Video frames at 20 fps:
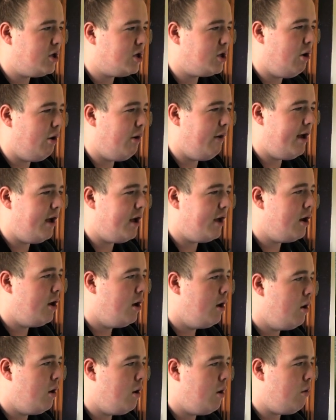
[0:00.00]
going,
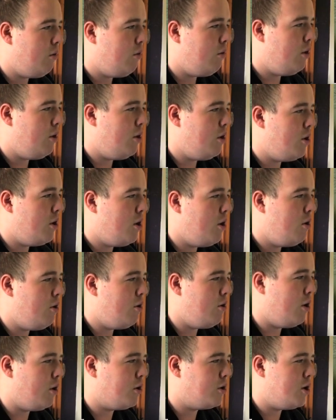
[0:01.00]
what are you
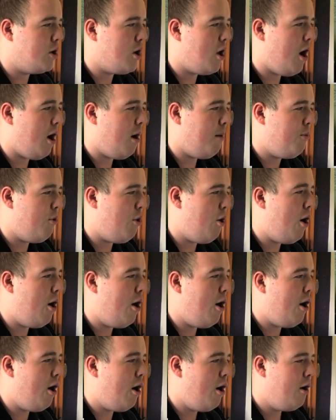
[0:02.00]
looking at,
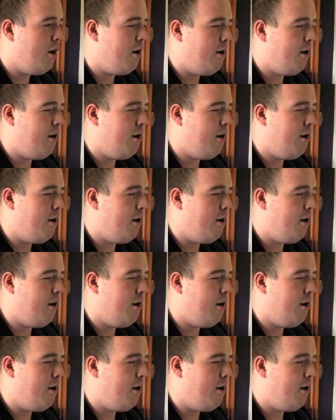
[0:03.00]
bruh?